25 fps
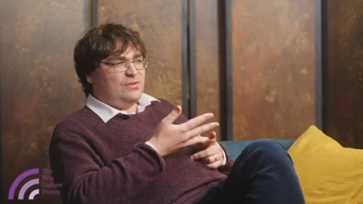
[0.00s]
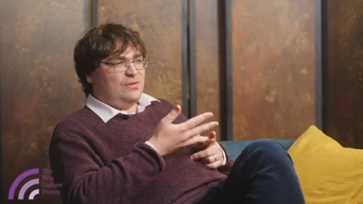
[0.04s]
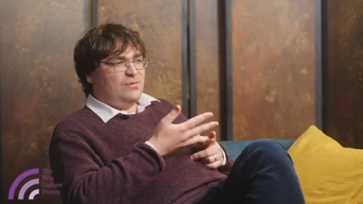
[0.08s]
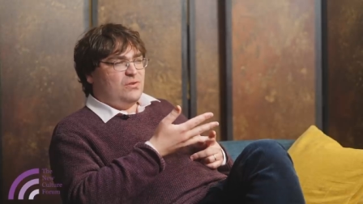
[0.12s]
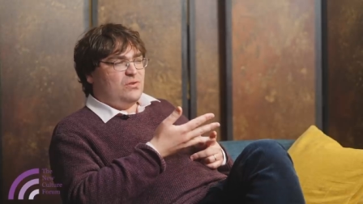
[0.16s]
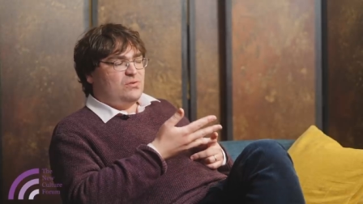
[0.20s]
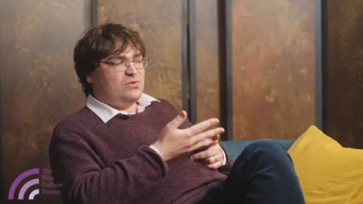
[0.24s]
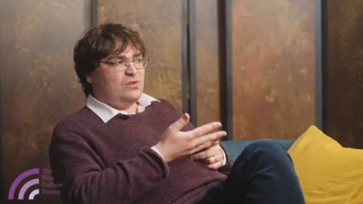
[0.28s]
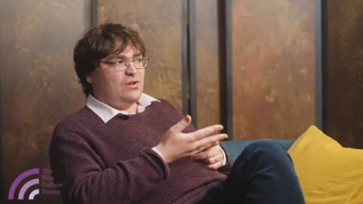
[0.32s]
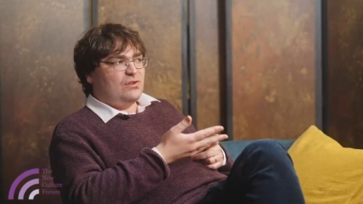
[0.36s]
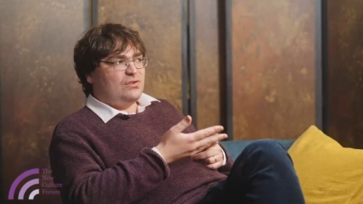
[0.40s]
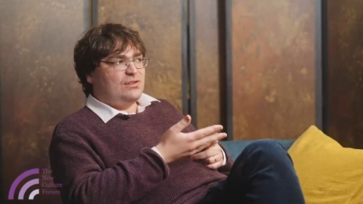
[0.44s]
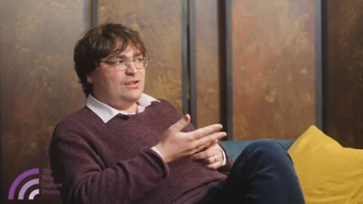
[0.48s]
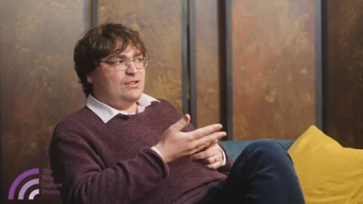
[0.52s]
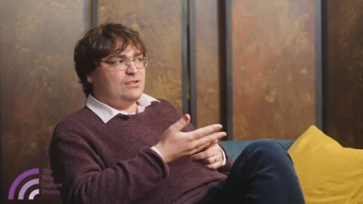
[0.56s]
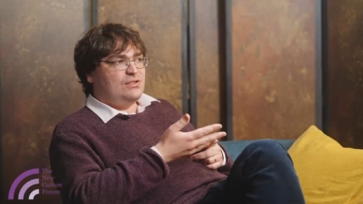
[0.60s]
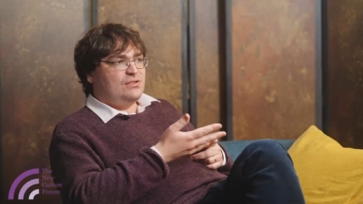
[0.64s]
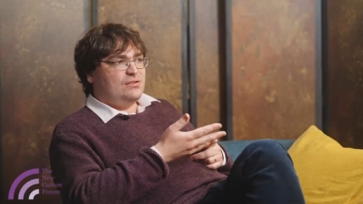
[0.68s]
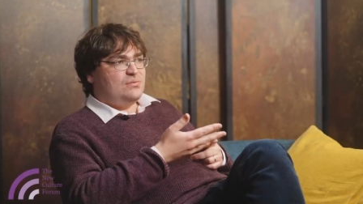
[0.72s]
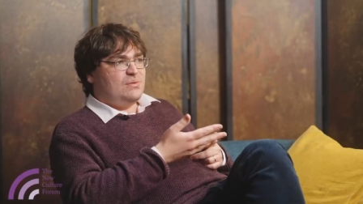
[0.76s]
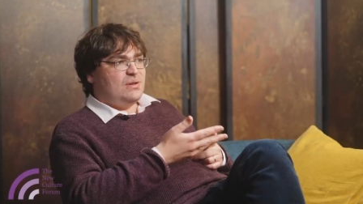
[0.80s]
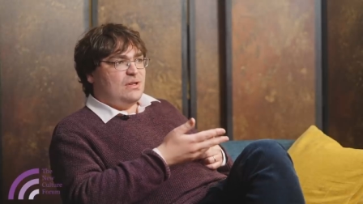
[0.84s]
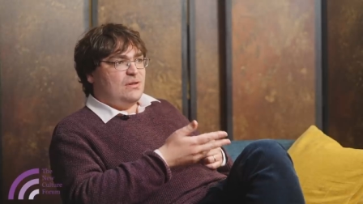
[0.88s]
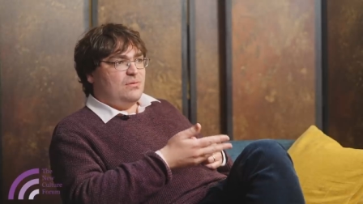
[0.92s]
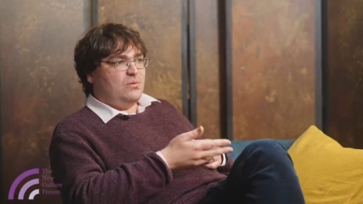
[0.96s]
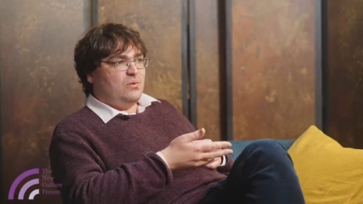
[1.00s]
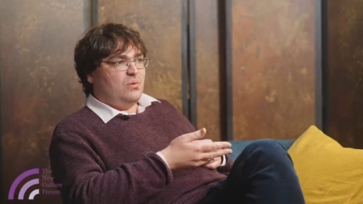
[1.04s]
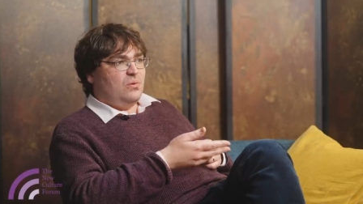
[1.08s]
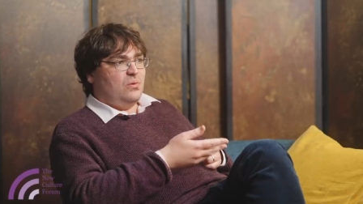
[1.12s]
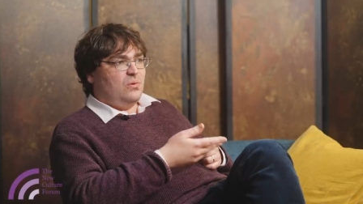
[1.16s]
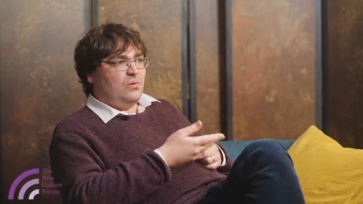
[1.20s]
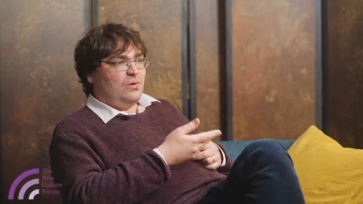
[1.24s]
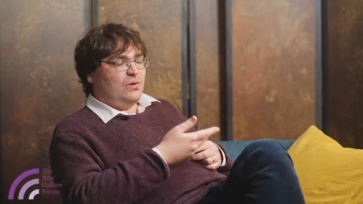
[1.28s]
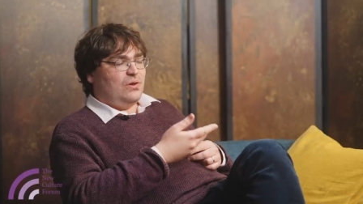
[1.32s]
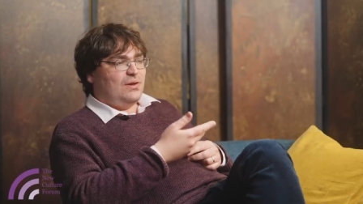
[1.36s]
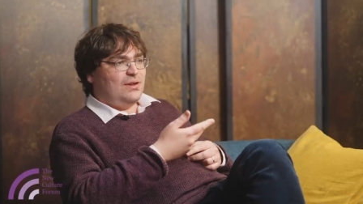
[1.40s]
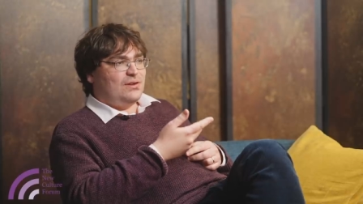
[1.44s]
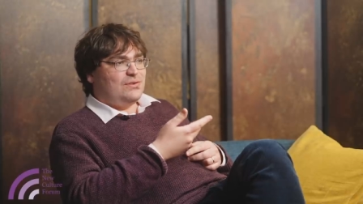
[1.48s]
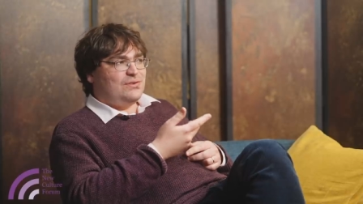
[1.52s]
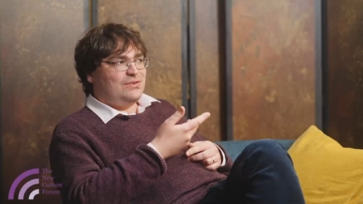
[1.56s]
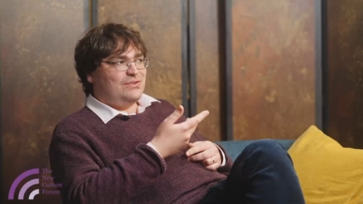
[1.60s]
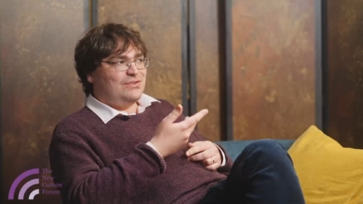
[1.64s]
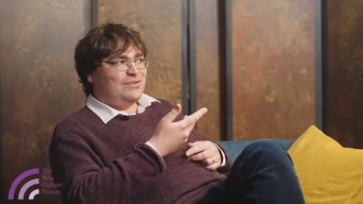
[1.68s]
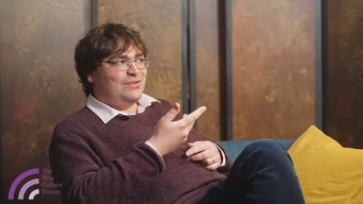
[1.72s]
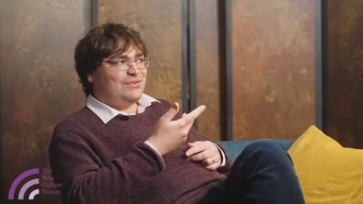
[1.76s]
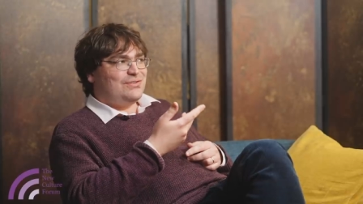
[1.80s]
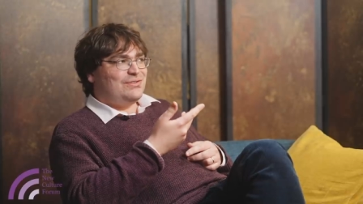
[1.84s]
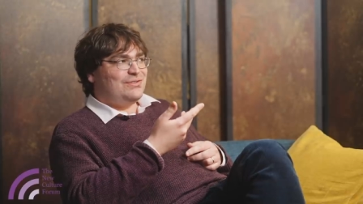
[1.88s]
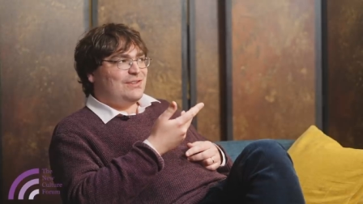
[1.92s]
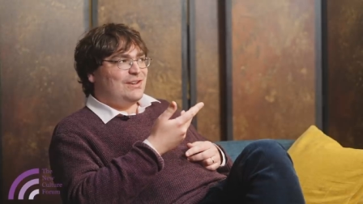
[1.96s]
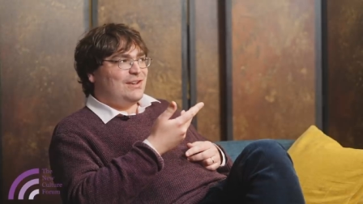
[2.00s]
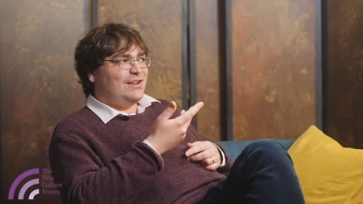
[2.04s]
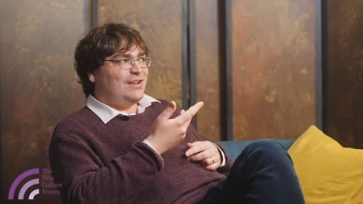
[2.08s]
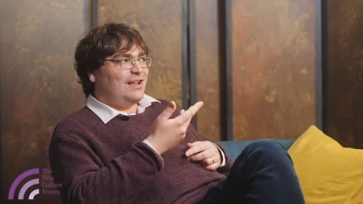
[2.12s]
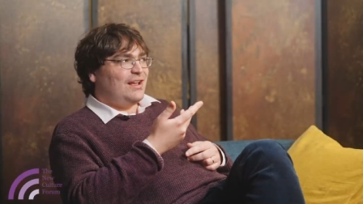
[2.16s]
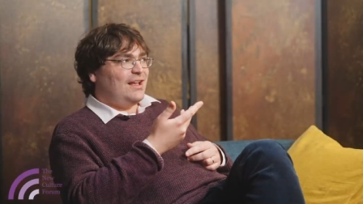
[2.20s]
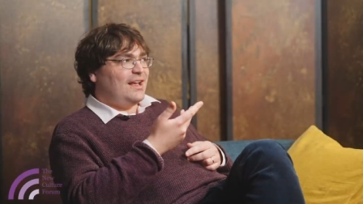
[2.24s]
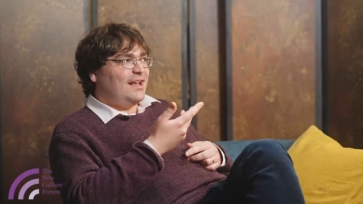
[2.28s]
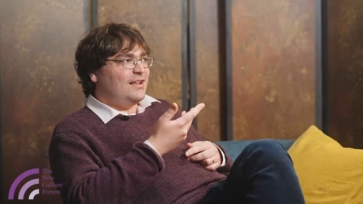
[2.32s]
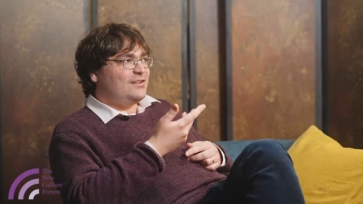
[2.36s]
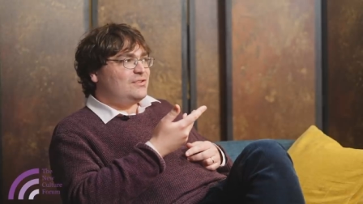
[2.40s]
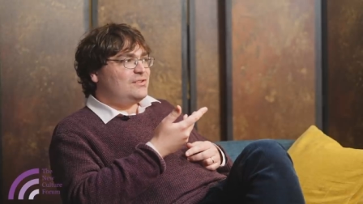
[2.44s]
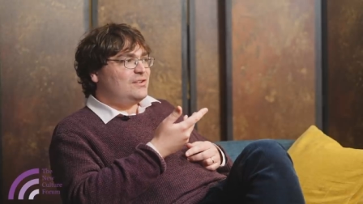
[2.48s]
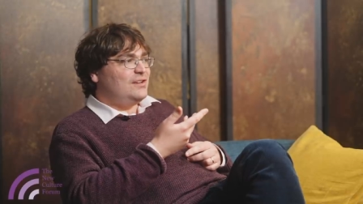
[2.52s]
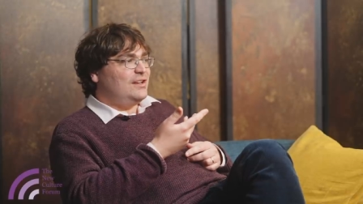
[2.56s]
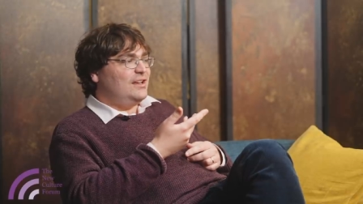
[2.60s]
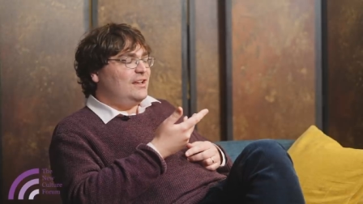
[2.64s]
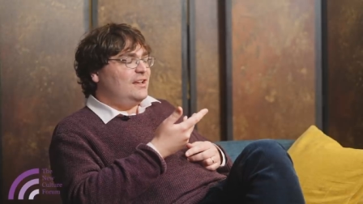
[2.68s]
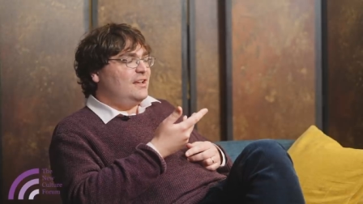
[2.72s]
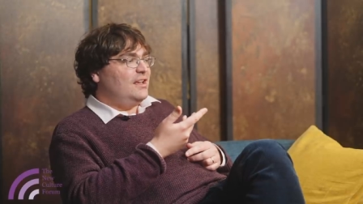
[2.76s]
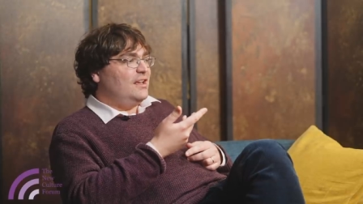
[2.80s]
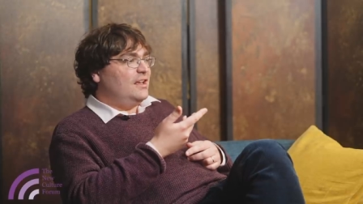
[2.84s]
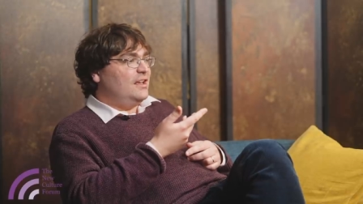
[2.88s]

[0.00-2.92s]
If you start to listen to people, you actually start to think, actually,